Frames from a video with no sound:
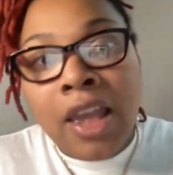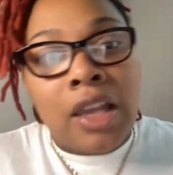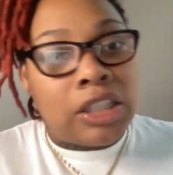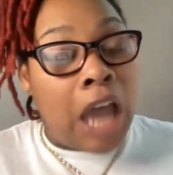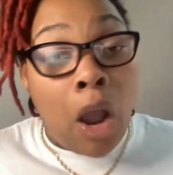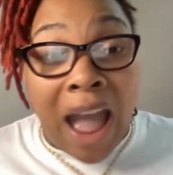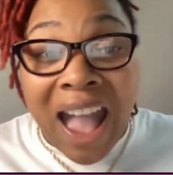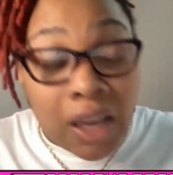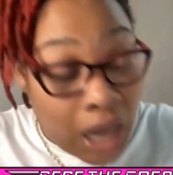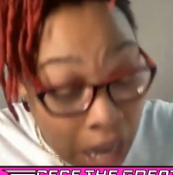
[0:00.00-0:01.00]
So
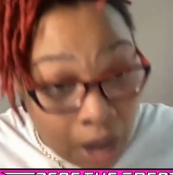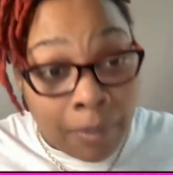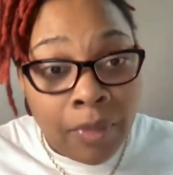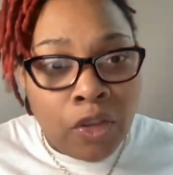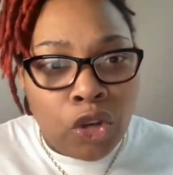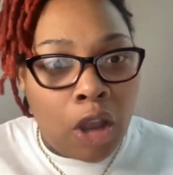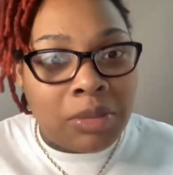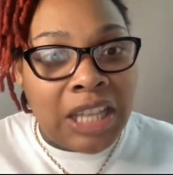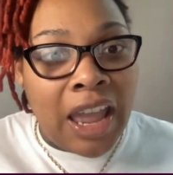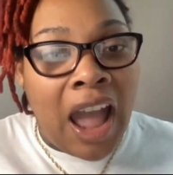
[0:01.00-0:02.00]
I come. You know what I'm
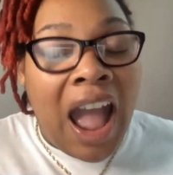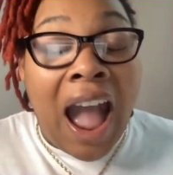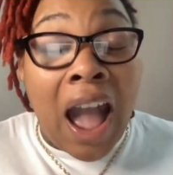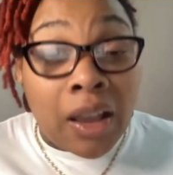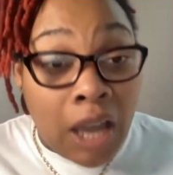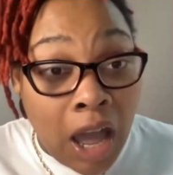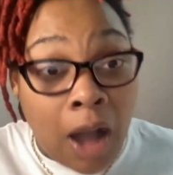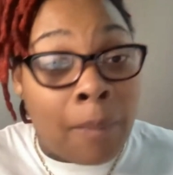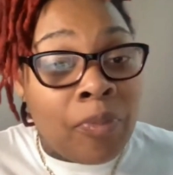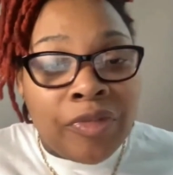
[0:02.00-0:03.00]
saying? I
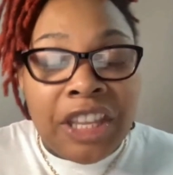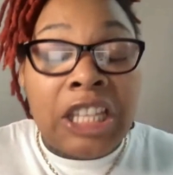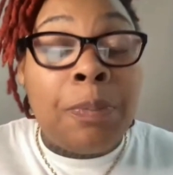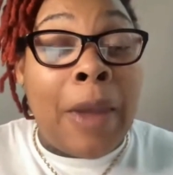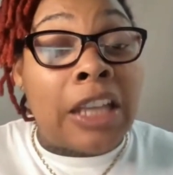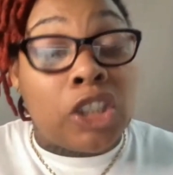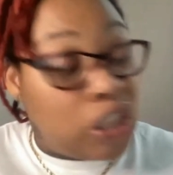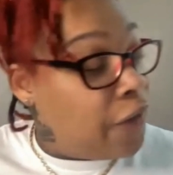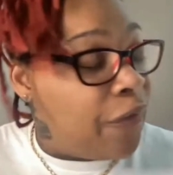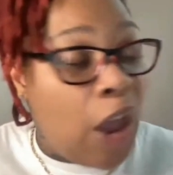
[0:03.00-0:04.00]
come. This bitch,
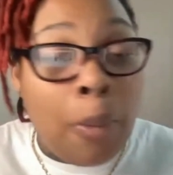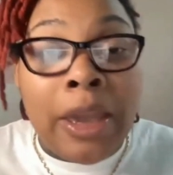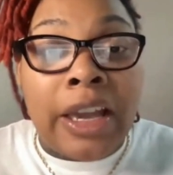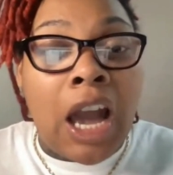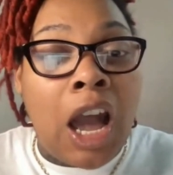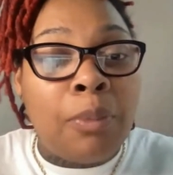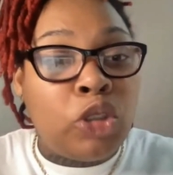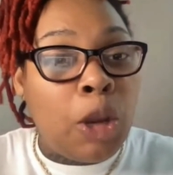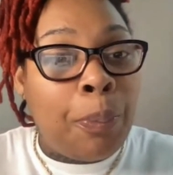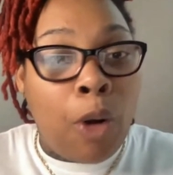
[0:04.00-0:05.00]
she feel me come.
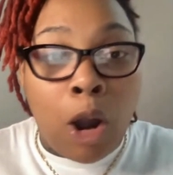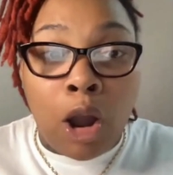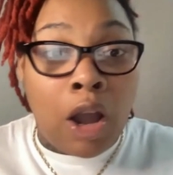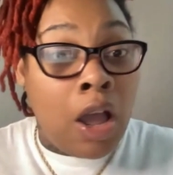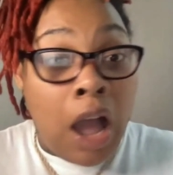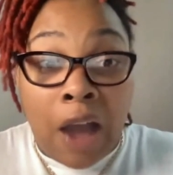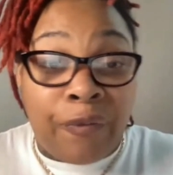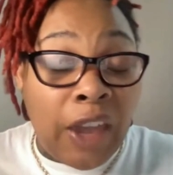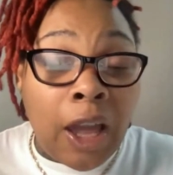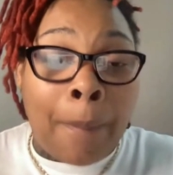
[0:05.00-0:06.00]
She pull her
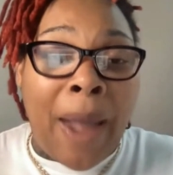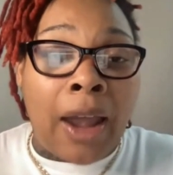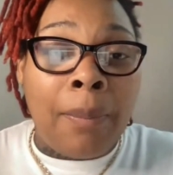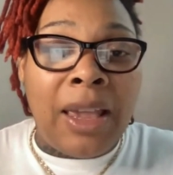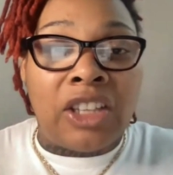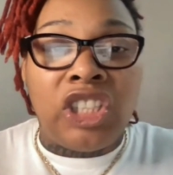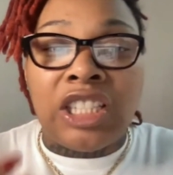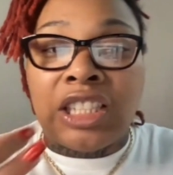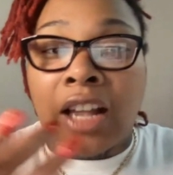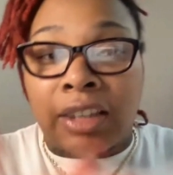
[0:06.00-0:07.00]
finger up out of me and she
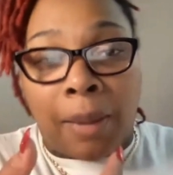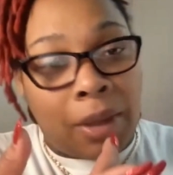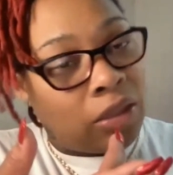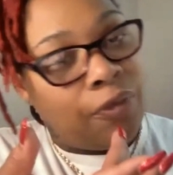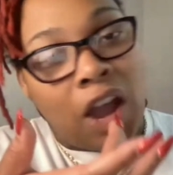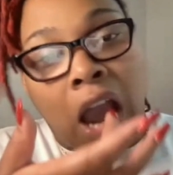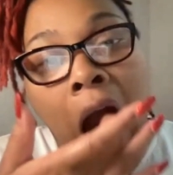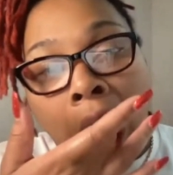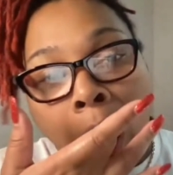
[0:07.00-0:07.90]
sucked that motherfucker.